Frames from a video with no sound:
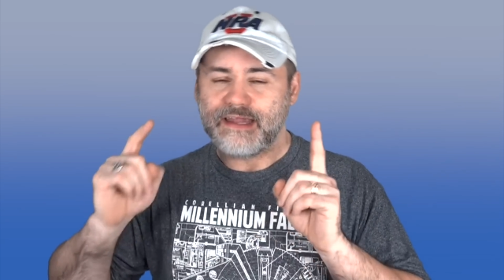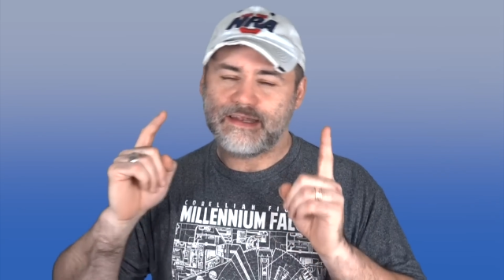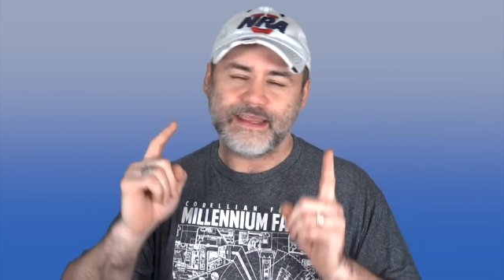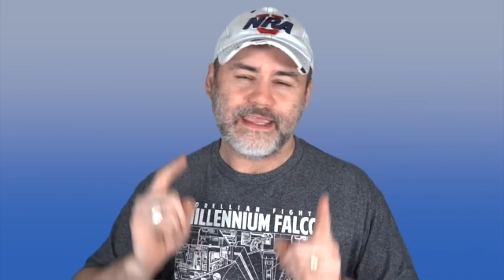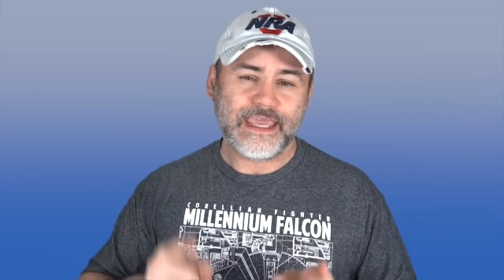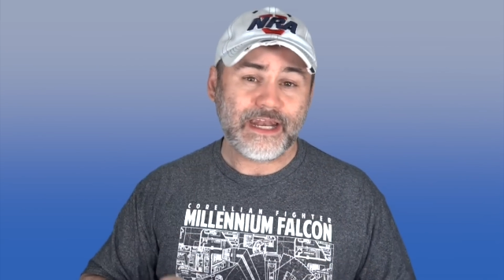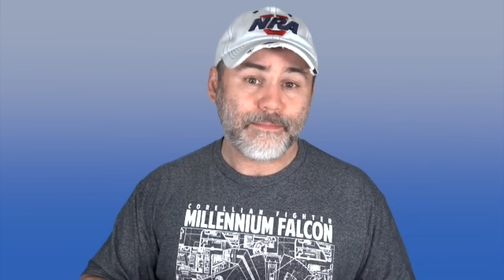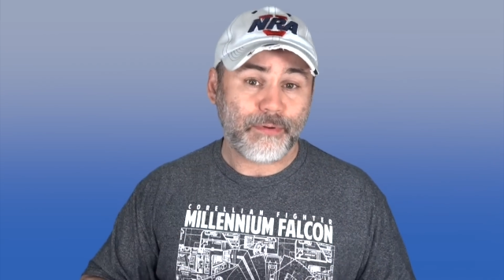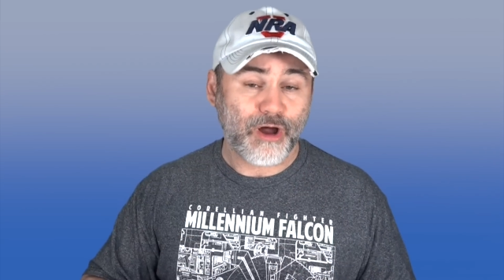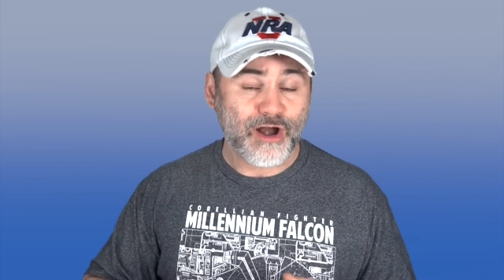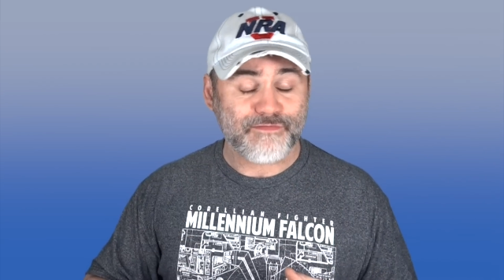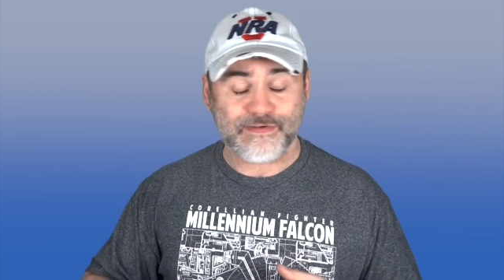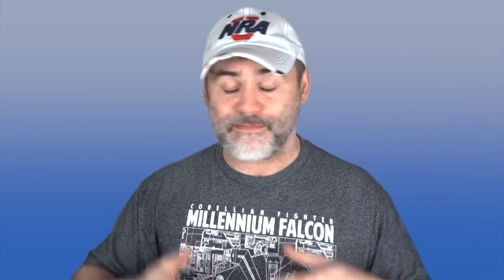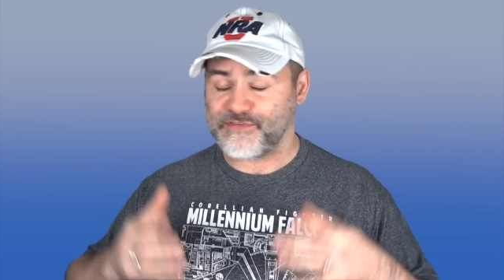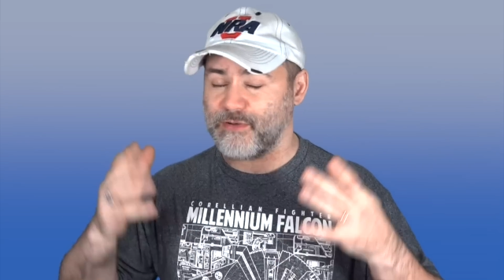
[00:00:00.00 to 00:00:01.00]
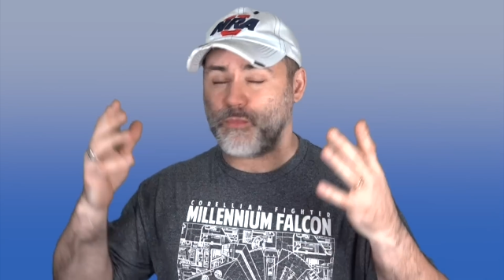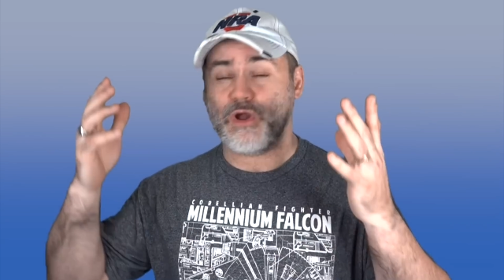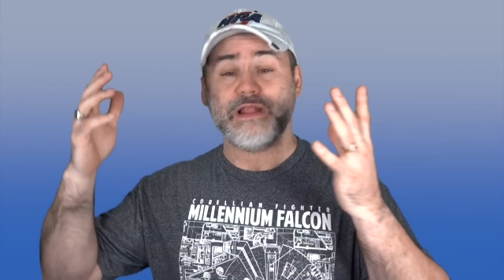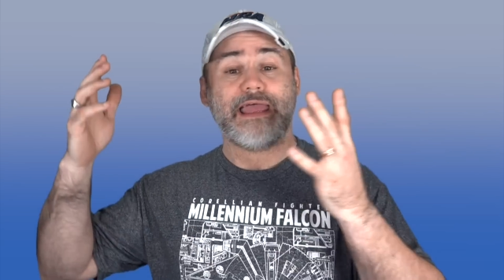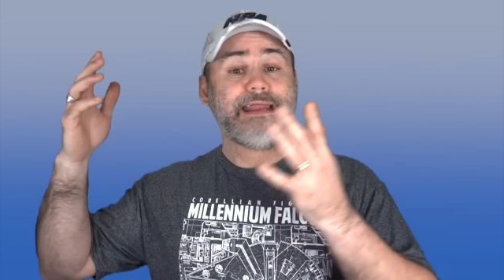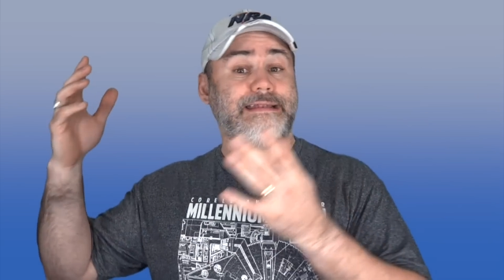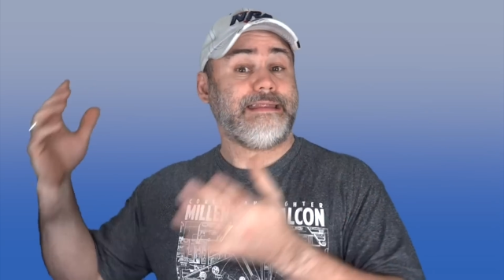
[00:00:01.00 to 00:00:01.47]
to get a part from
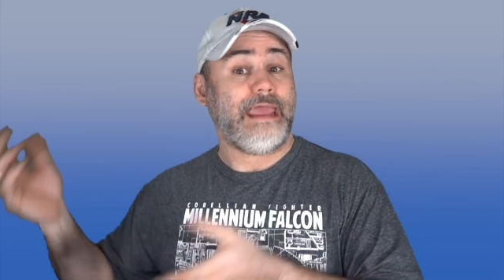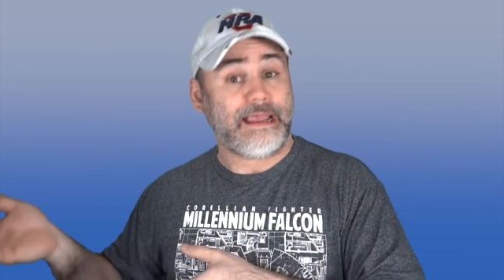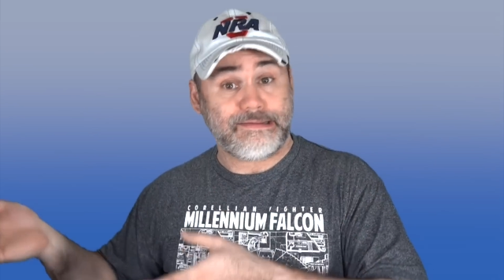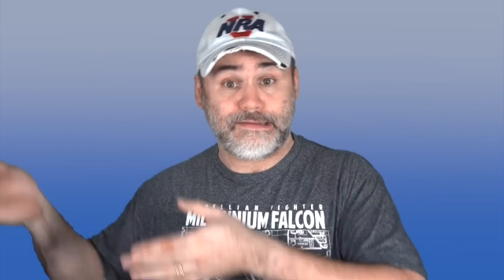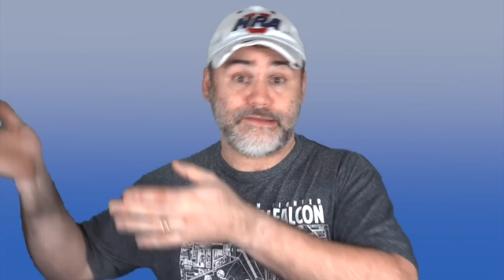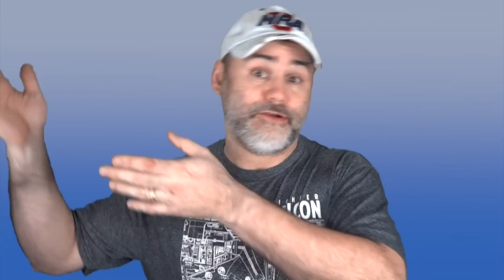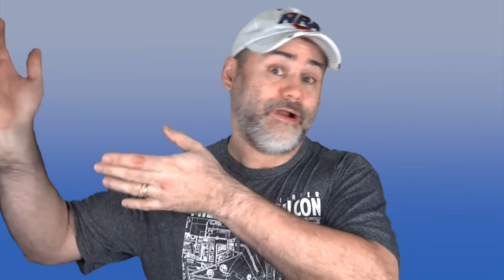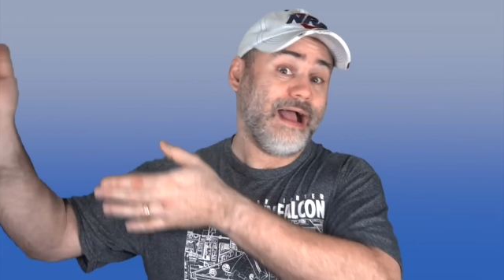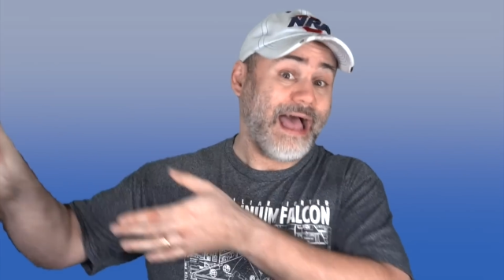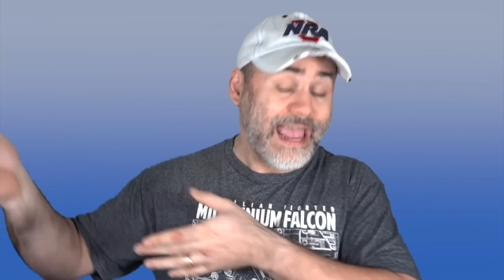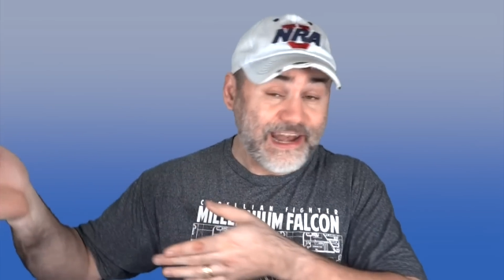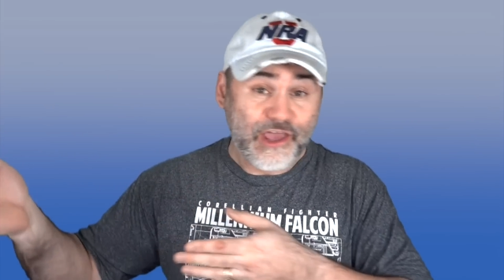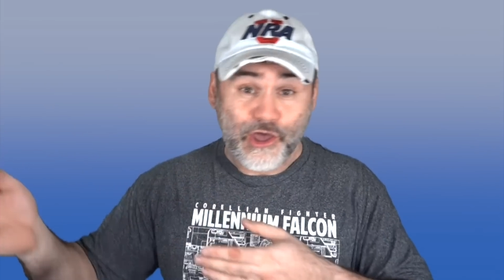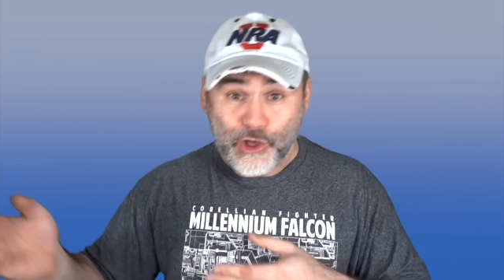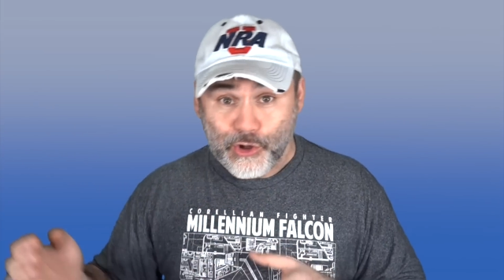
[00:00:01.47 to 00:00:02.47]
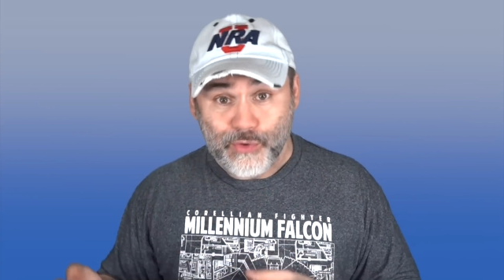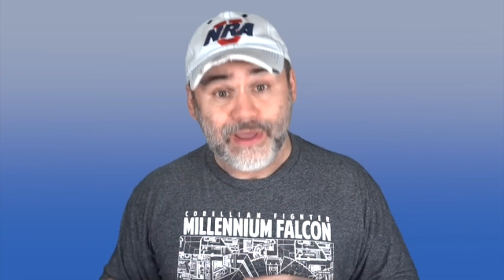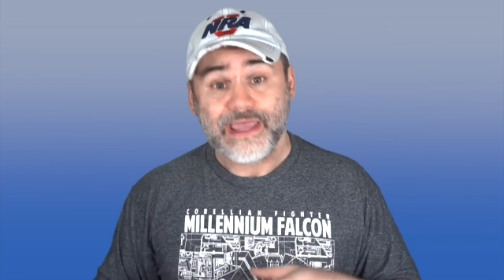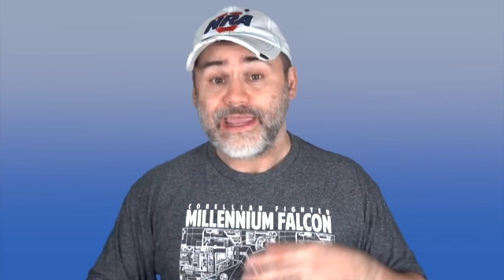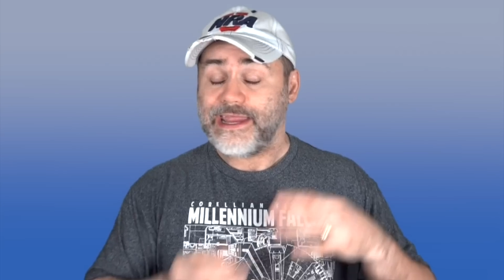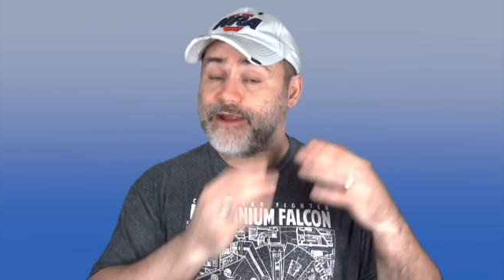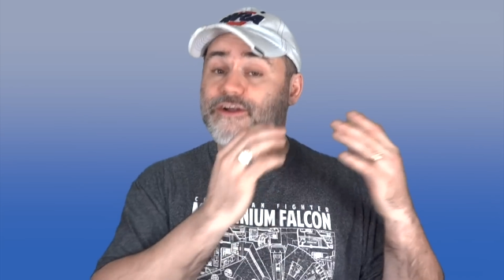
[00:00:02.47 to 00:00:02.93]
somewhere like Texas or Idaho
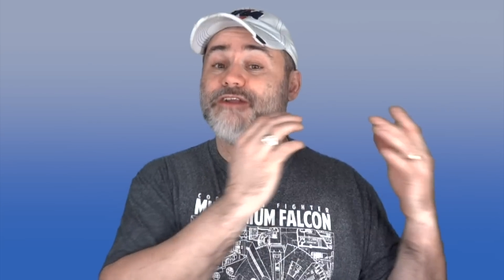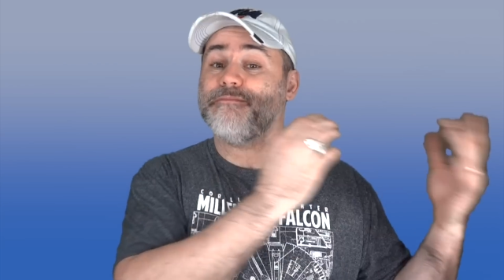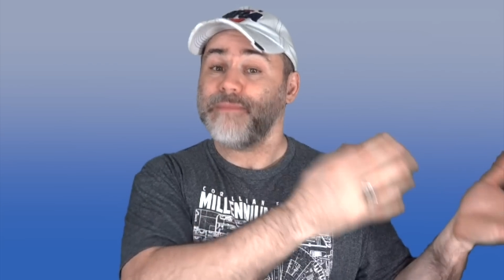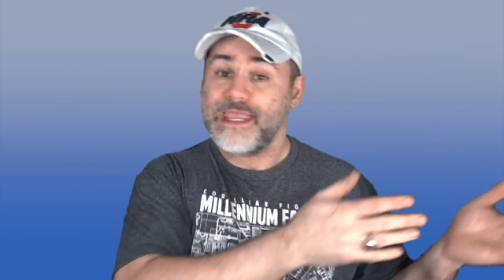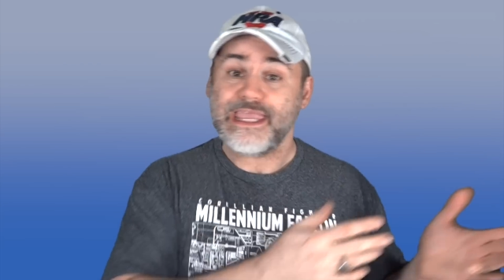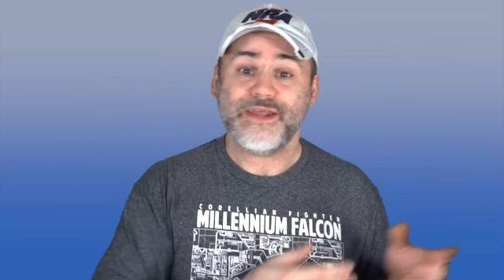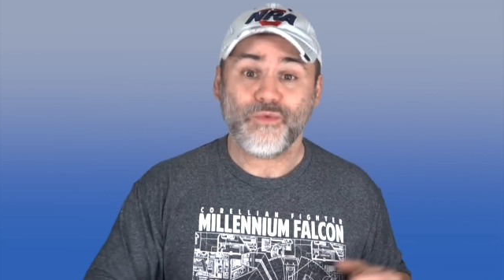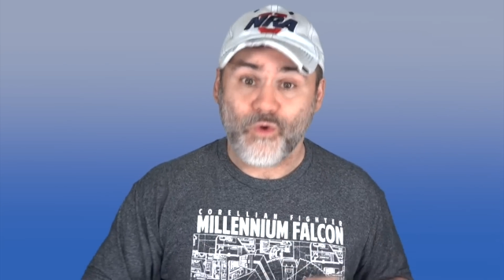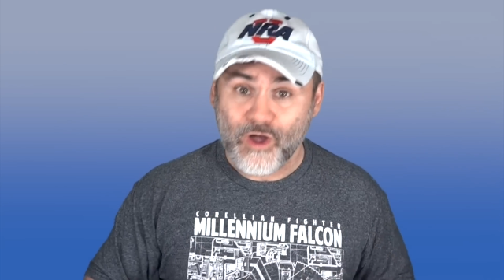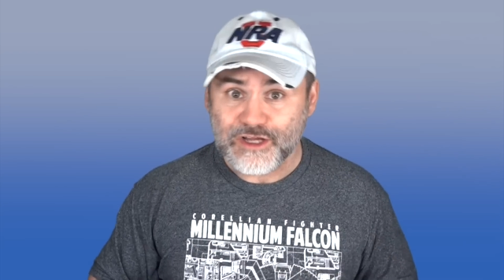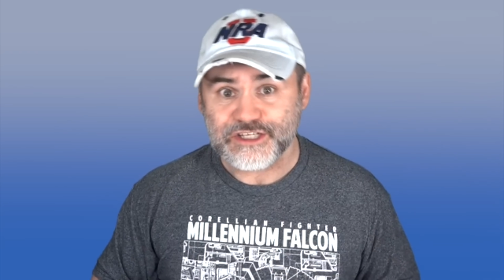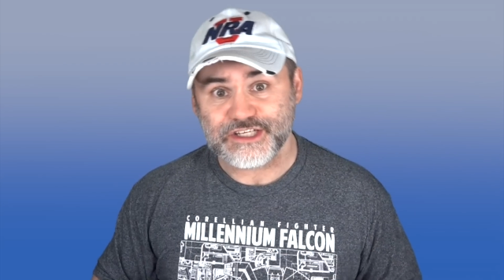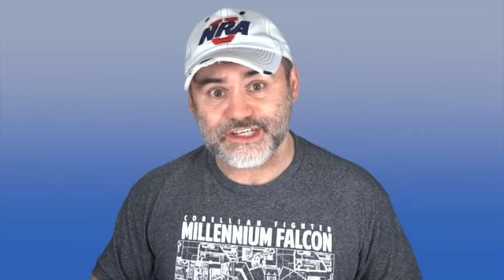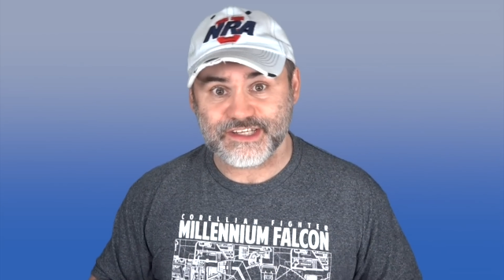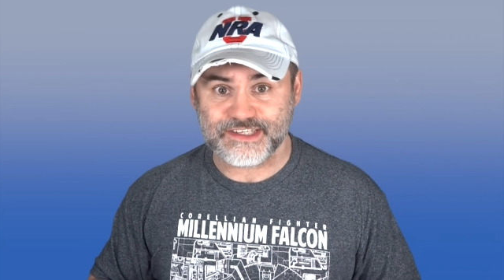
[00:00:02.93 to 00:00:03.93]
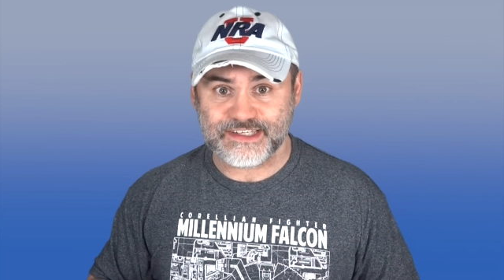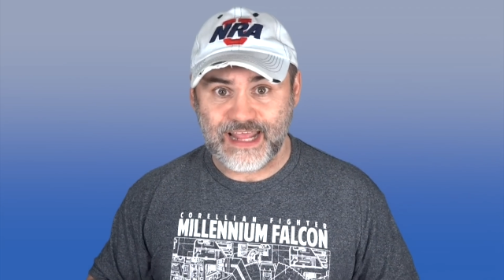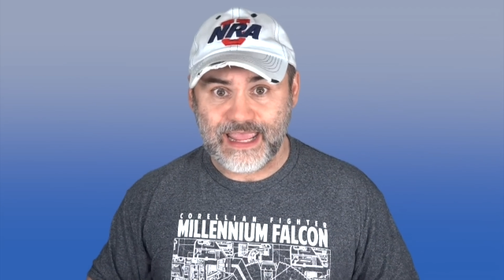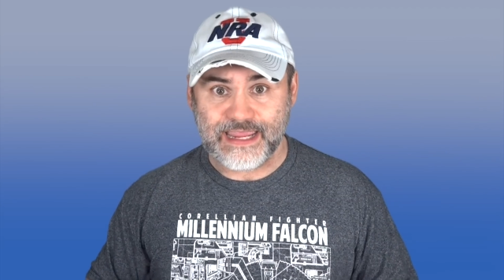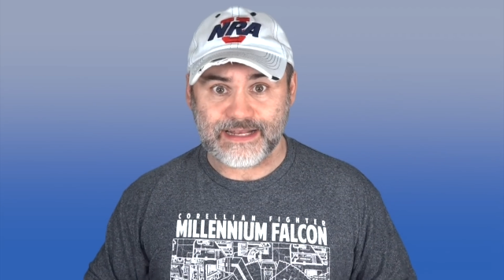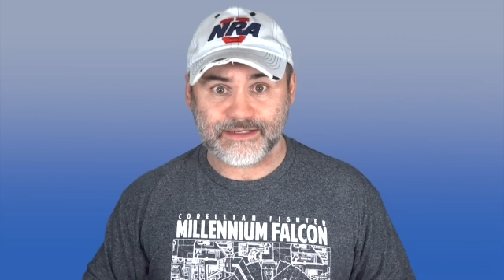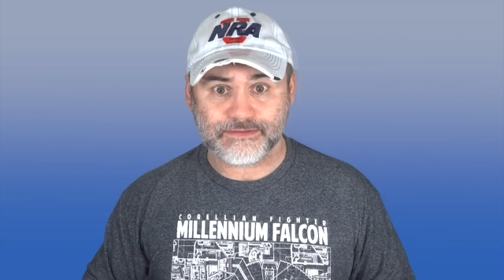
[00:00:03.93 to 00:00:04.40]
here to me in Washington
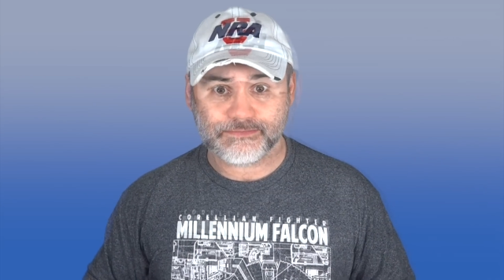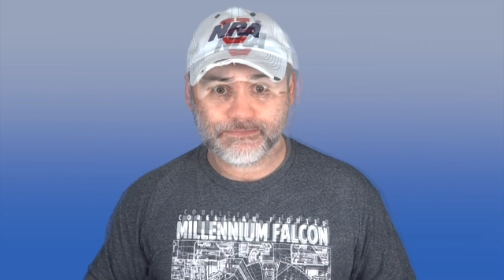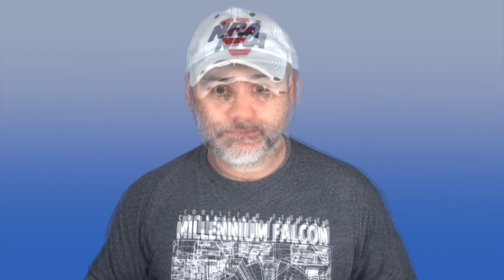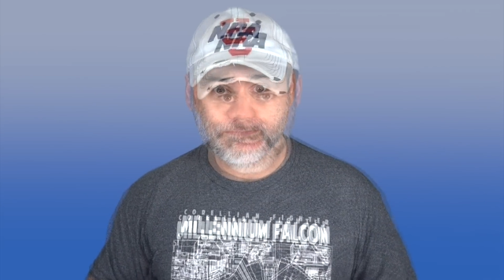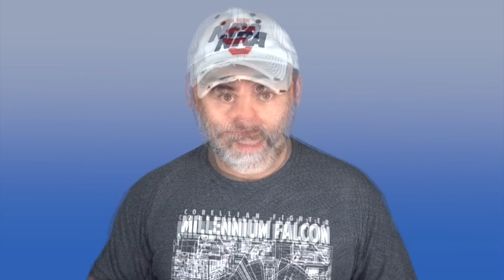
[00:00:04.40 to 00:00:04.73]
State.